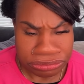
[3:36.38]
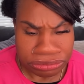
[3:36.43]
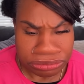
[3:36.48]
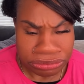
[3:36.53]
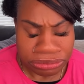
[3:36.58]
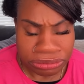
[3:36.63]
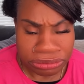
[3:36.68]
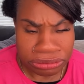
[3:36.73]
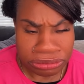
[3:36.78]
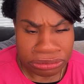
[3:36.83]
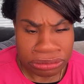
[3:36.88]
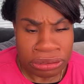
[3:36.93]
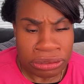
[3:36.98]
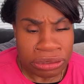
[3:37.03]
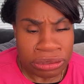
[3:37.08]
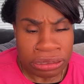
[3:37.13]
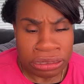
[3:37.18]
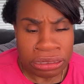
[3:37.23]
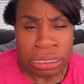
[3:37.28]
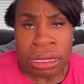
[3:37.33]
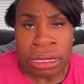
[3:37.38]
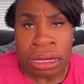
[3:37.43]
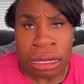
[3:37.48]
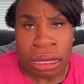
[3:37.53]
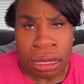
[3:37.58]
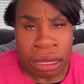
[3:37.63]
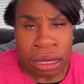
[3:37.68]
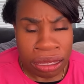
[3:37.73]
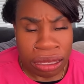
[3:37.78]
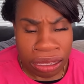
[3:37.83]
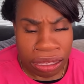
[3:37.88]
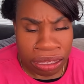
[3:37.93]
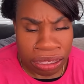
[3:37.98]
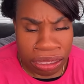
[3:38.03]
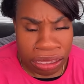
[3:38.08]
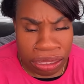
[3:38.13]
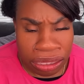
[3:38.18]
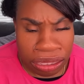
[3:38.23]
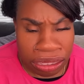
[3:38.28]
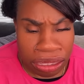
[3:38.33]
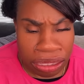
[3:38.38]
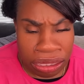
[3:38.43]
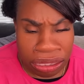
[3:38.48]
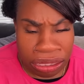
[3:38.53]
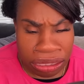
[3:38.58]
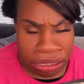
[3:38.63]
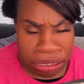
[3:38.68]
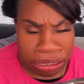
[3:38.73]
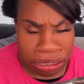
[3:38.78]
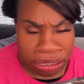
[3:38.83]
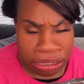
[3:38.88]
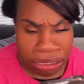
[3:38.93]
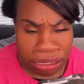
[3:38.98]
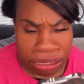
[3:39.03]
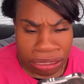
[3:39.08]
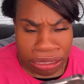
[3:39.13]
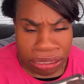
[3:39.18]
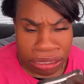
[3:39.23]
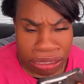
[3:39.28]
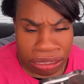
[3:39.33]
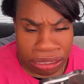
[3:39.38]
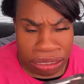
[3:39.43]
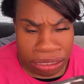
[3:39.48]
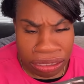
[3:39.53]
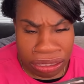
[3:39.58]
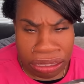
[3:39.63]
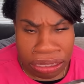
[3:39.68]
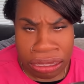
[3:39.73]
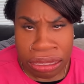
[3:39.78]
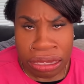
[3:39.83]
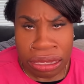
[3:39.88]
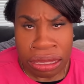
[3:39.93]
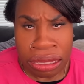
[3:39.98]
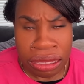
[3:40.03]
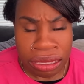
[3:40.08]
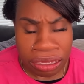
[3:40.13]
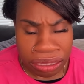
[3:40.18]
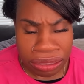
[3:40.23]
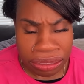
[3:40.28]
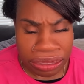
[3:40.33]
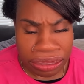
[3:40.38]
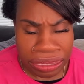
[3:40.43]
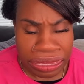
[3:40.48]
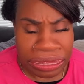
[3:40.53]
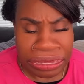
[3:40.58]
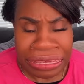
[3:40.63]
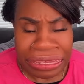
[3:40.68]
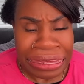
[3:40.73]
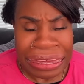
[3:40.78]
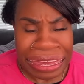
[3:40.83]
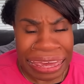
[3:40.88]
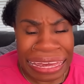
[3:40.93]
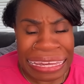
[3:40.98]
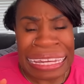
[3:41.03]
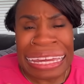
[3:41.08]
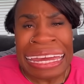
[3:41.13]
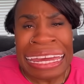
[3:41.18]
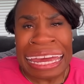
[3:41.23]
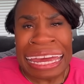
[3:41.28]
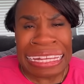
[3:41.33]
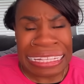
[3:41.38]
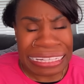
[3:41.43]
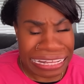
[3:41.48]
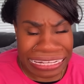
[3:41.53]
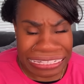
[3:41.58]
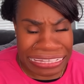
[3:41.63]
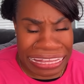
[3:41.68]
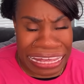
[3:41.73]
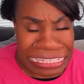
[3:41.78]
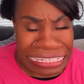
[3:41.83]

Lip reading: Coco did. When she was dancing... and falling everywhere.